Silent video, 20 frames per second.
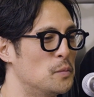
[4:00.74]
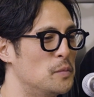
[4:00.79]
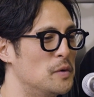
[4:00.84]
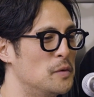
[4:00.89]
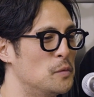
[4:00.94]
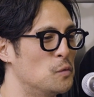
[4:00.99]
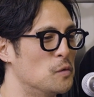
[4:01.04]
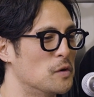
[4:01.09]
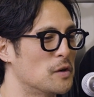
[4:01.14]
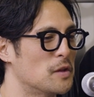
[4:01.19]

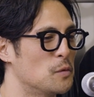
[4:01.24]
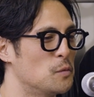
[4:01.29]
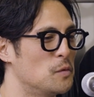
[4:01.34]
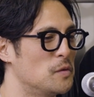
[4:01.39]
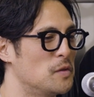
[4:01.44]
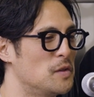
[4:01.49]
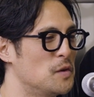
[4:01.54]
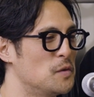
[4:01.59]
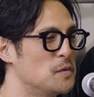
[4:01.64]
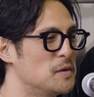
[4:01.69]
but working
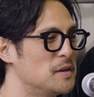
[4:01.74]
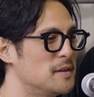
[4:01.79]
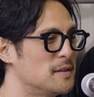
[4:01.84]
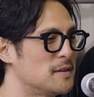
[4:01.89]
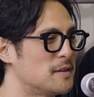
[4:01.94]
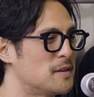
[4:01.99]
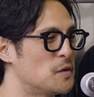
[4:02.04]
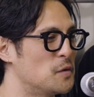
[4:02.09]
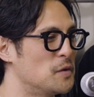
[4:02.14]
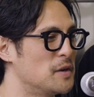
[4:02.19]
with you, a
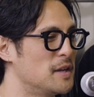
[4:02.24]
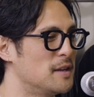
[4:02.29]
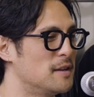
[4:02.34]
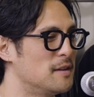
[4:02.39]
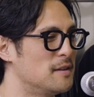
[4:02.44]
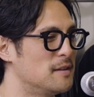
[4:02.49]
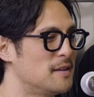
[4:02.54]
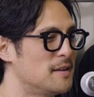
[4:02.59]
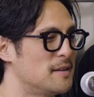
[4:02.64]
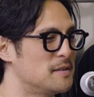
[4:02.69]

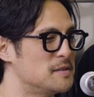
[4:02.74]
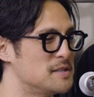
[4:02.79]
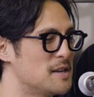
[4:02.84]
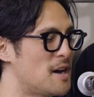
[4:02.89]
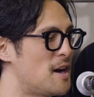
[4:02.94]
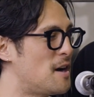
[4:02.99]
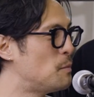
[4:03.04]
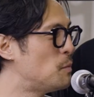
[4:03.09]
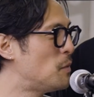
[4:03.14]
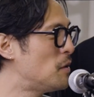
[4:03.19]
Korean, was it
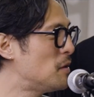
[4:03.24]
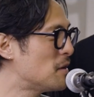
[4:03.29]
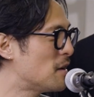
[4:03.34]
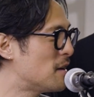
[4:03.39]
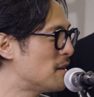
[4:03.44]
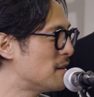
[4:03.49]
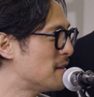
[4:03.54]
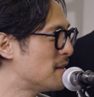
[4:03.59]
hanbok?